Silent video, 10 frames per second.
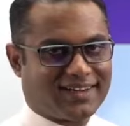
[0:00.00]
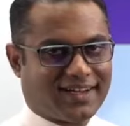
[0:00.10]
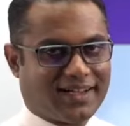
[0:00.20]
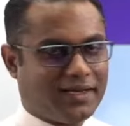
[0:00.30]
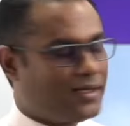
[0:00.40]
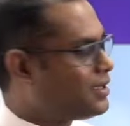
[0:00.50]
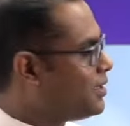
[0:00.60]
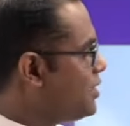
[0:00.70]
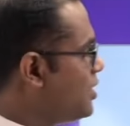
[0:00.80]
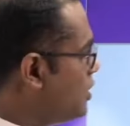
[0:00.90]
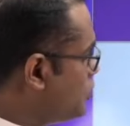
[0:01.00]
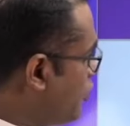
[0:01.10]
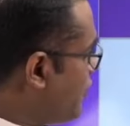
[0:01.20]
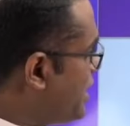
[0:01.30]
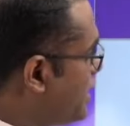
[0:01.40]
Right.
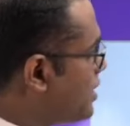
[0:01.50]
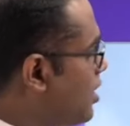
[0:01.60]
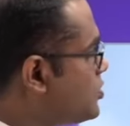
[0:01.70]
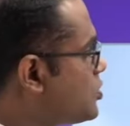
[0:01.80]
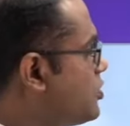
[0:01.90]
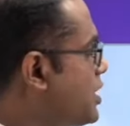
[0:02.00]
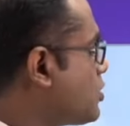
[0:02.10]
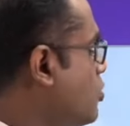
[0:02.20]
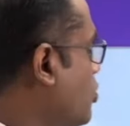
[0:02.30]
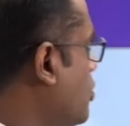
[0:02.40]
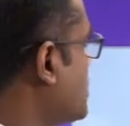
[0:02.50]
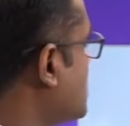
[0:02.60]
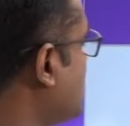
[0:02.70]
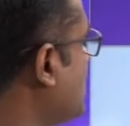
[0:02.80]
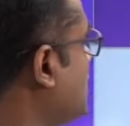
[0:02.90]
So when it comes to your
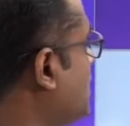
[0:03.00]
course,